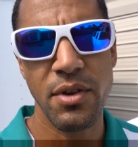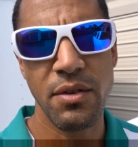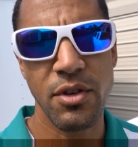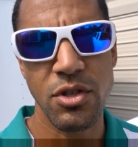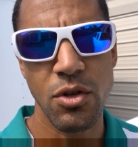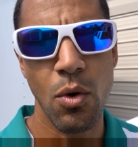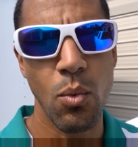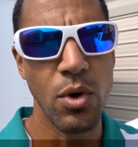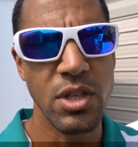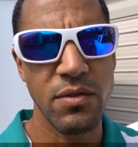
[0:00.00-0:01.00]
and if there's no
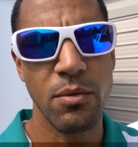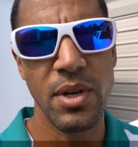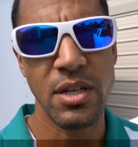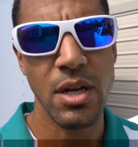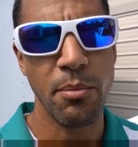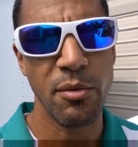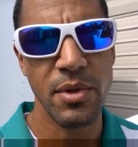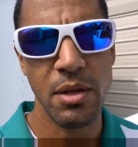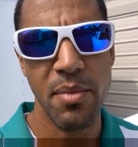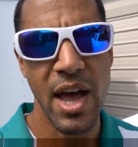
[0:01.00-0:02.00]
woods for me to dump them
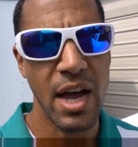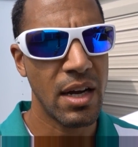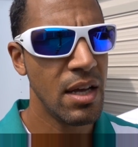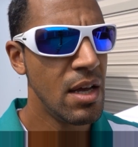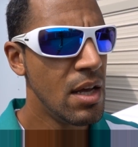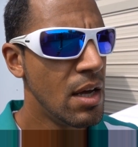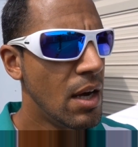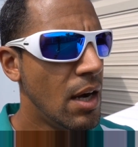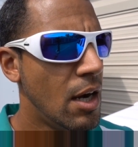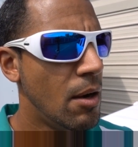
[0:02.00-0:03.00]
in the back,
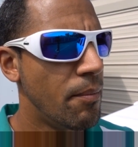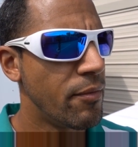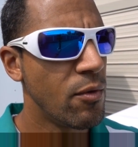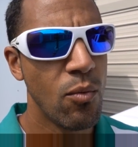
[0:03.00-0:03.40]
um,